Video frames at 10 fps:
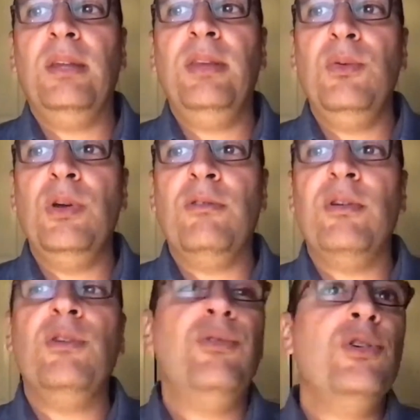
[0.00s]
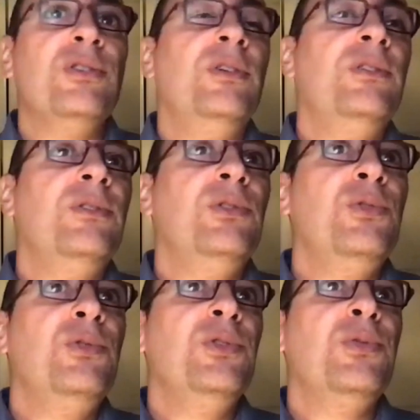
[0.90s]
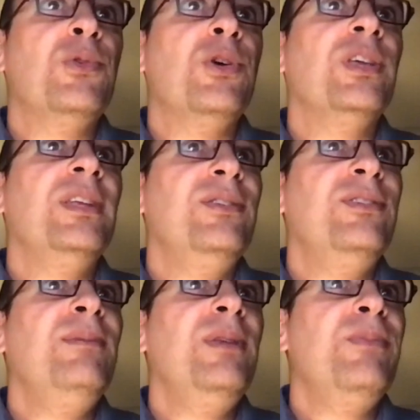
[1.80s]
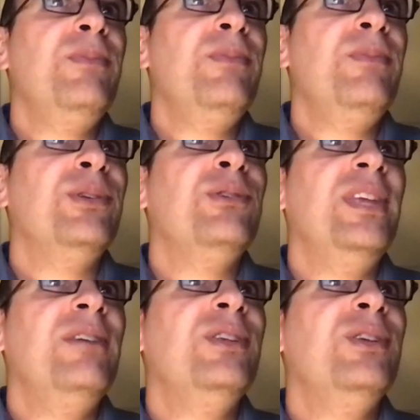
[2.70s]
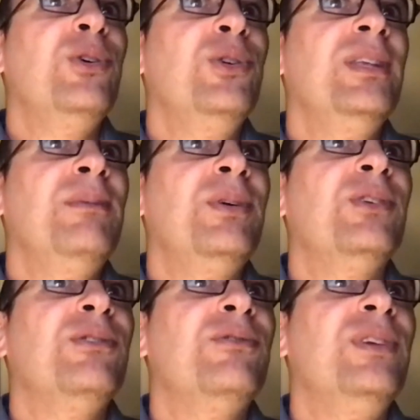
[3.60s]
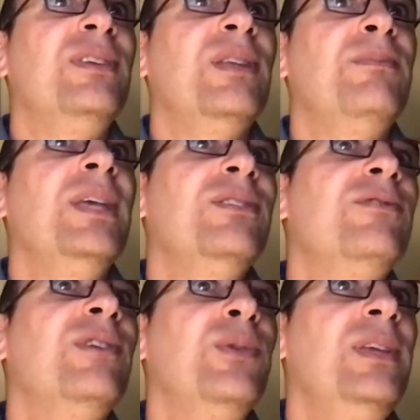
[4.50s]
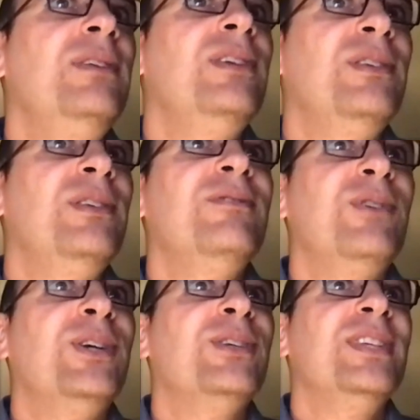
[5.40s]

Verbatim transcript: I think we are very fortunate to to to work in the same department of David Koolen and Bert de Vries. It makes it very easy for us.